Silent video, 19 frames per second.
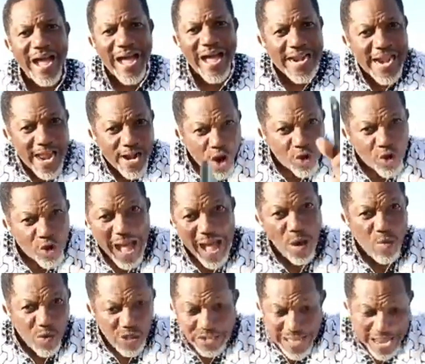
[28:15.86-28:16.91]
And
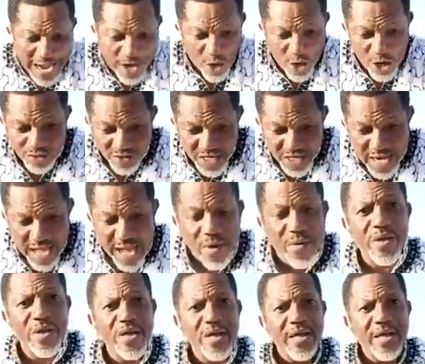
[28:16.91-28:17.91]
I will say I caused them now.